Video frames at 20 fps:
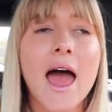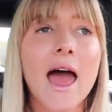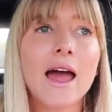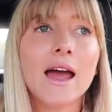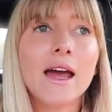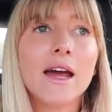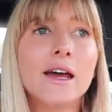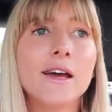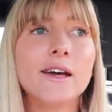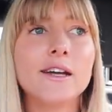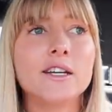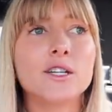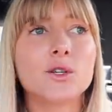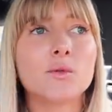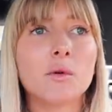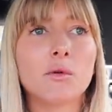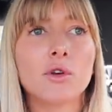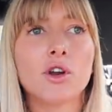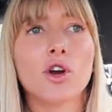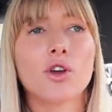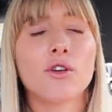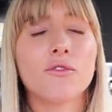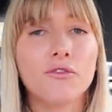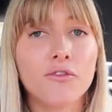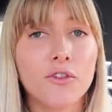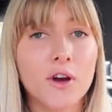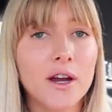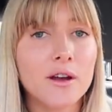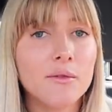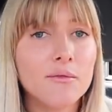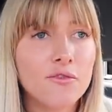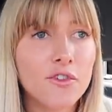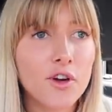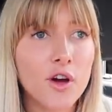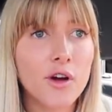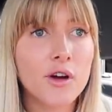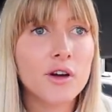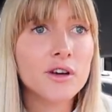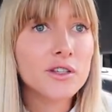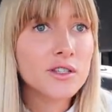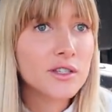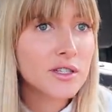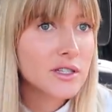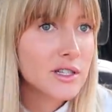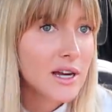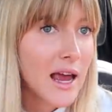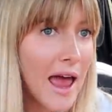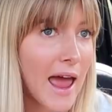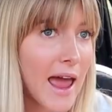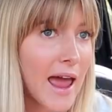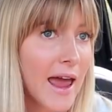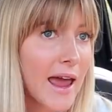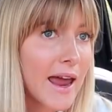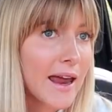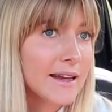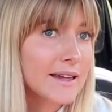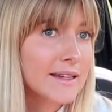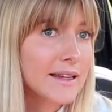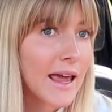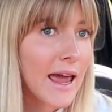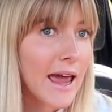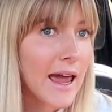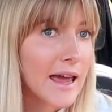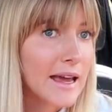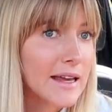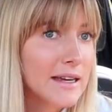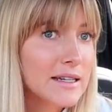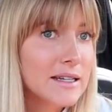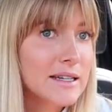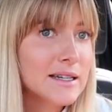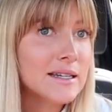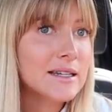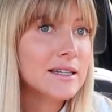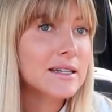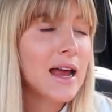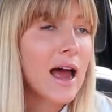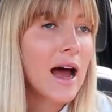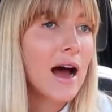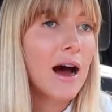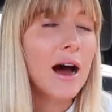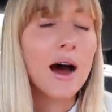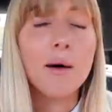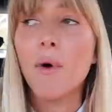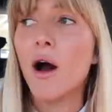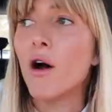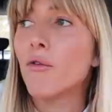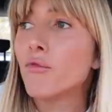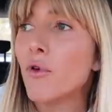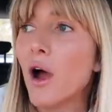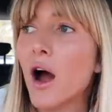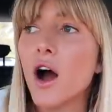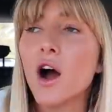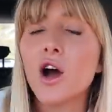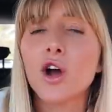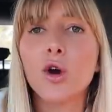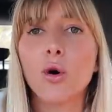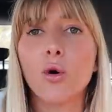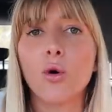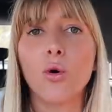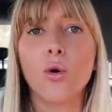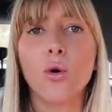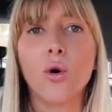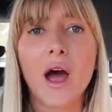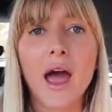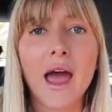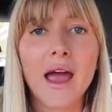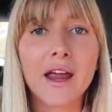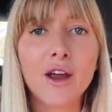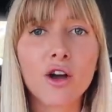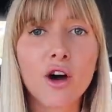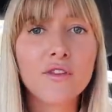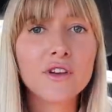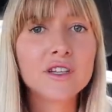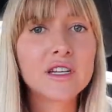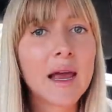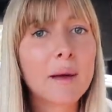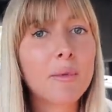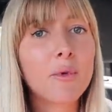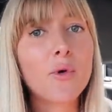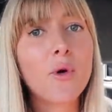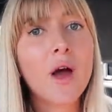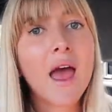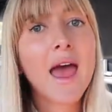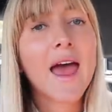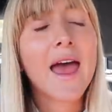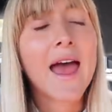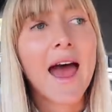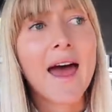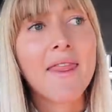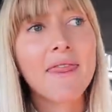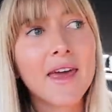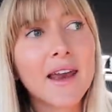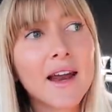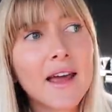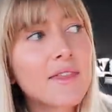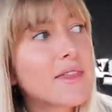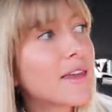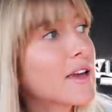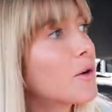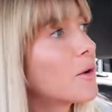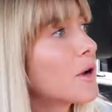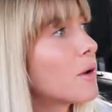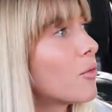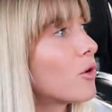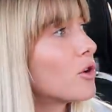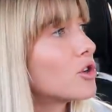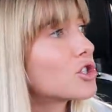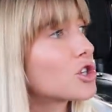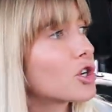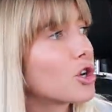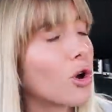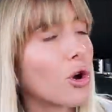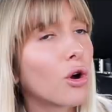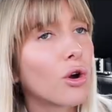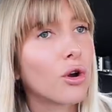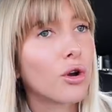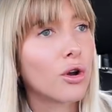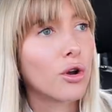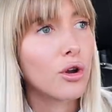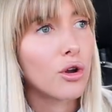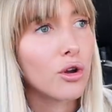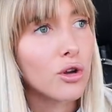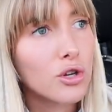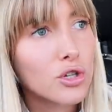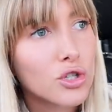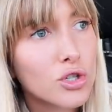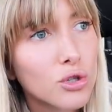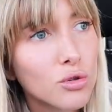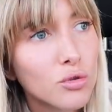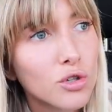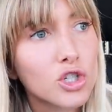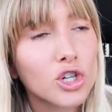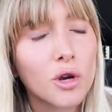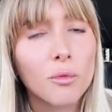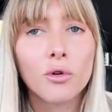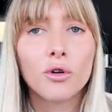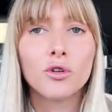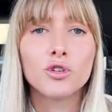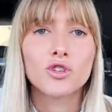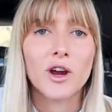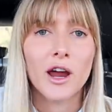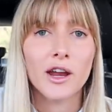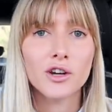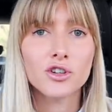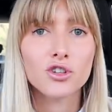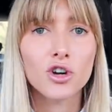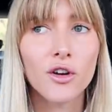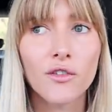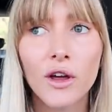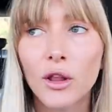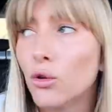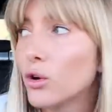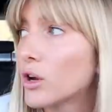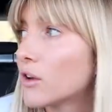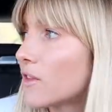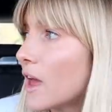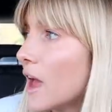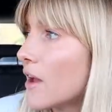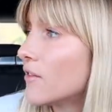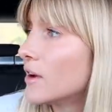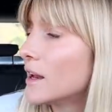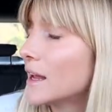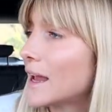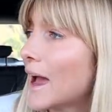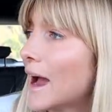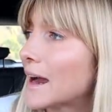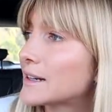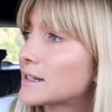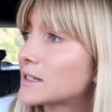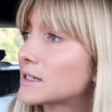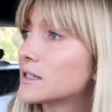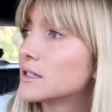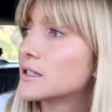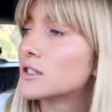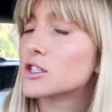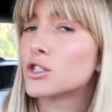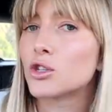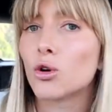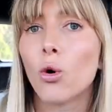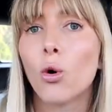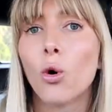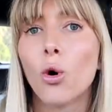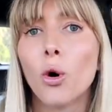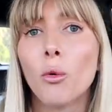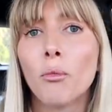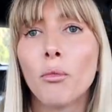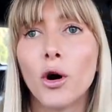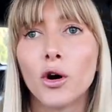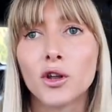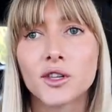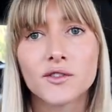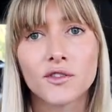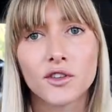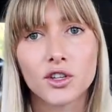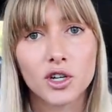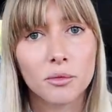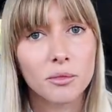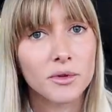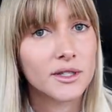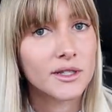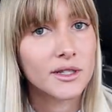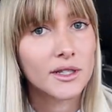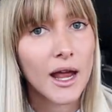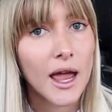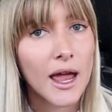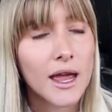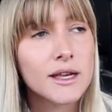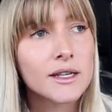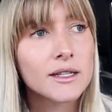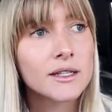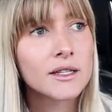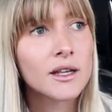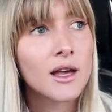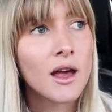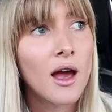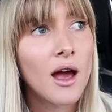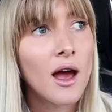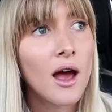And we want to go to Freedom first and get a rug or a coffee table, and then I think we want to go to a shop called Trader Trove and look if they have any cactuses or pots for the top of the stairs.